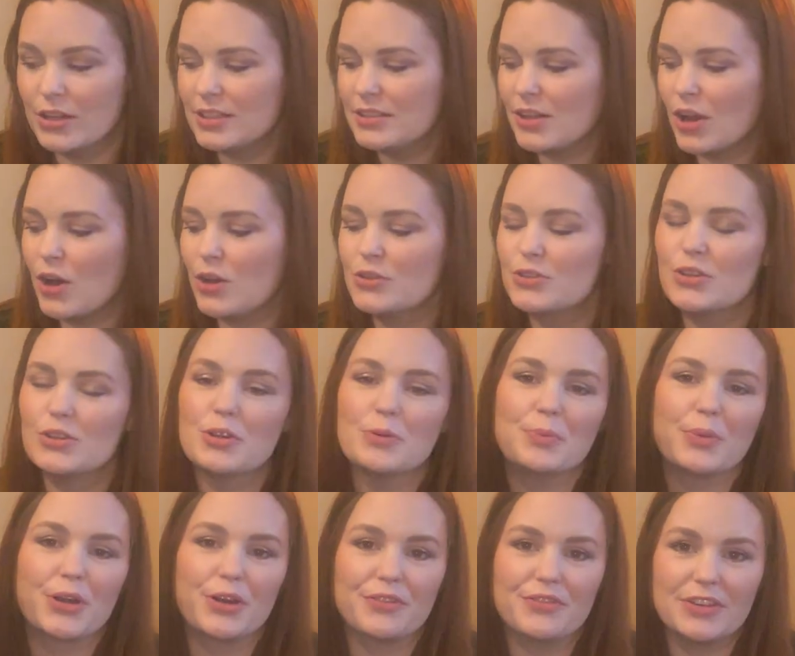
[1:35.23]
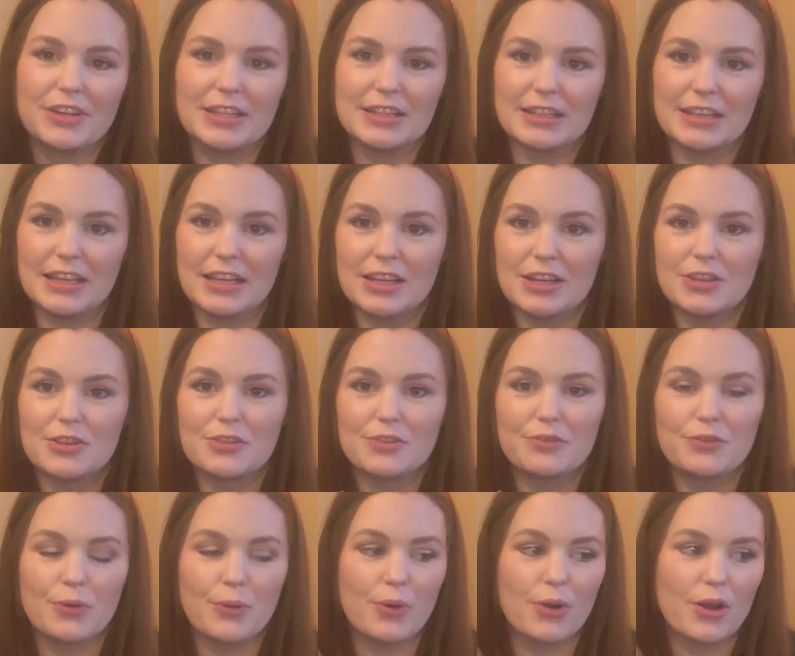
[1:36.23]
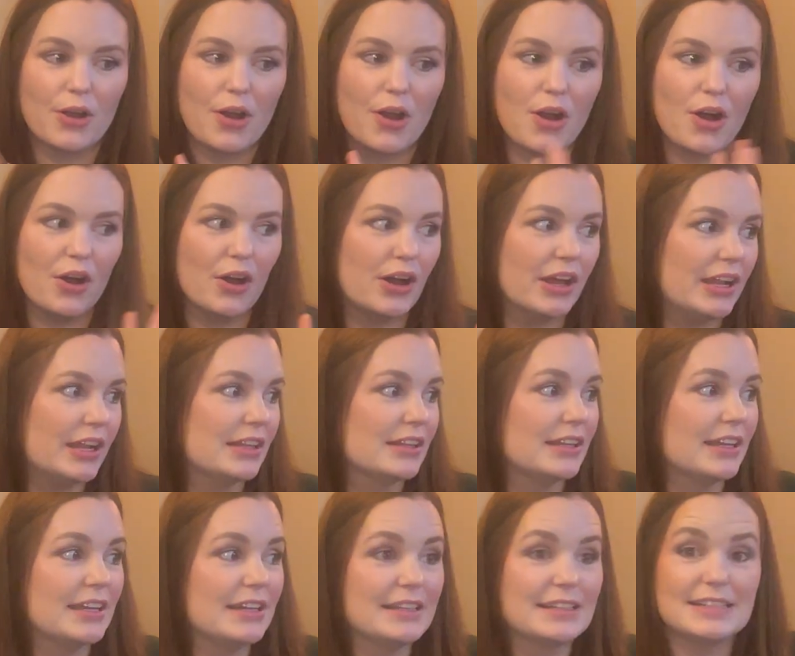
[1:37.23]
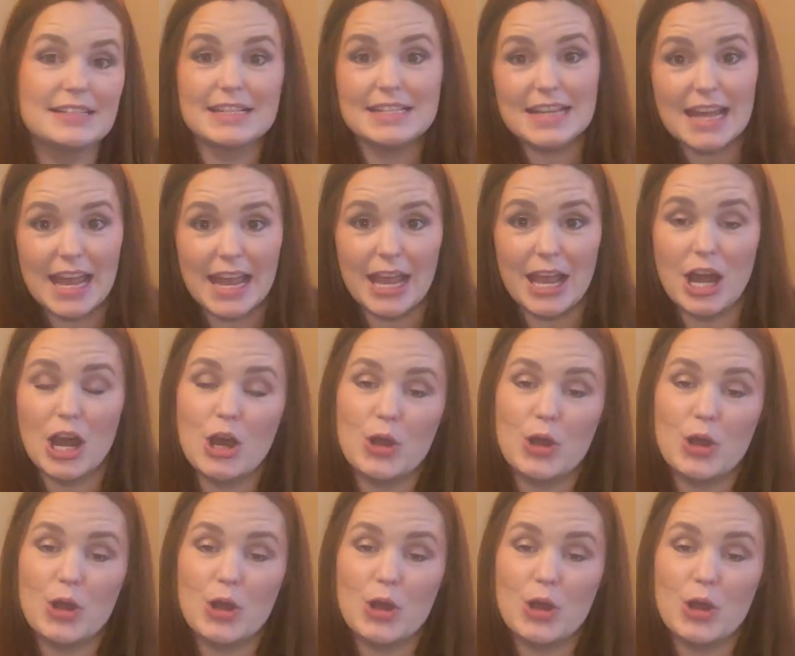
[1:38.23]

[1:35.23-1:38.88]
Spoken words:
It's also the perfect length for on like today,